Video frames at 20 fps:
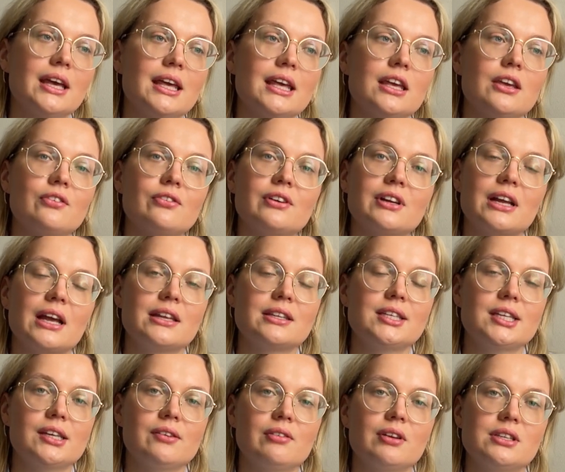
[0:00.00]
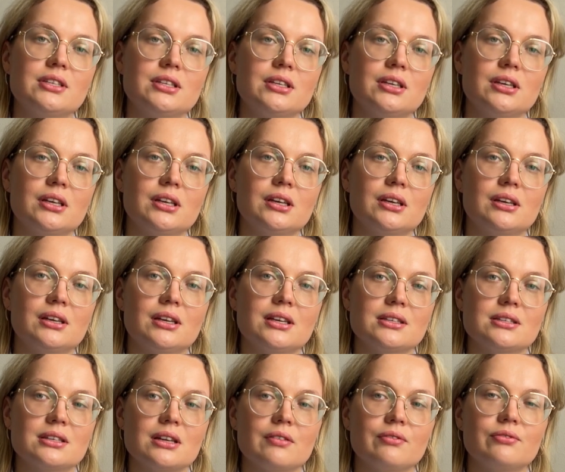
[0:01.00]
If creativity is
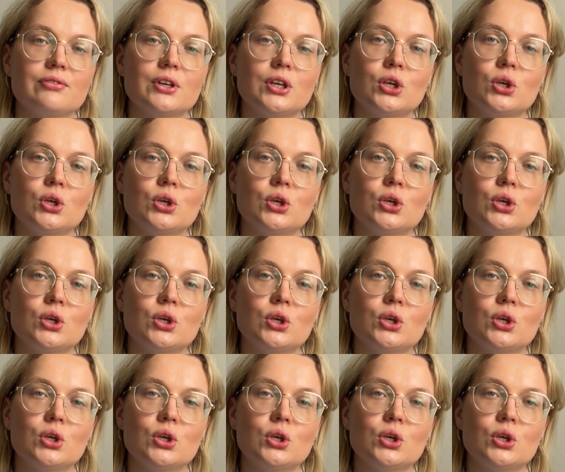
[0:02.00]
something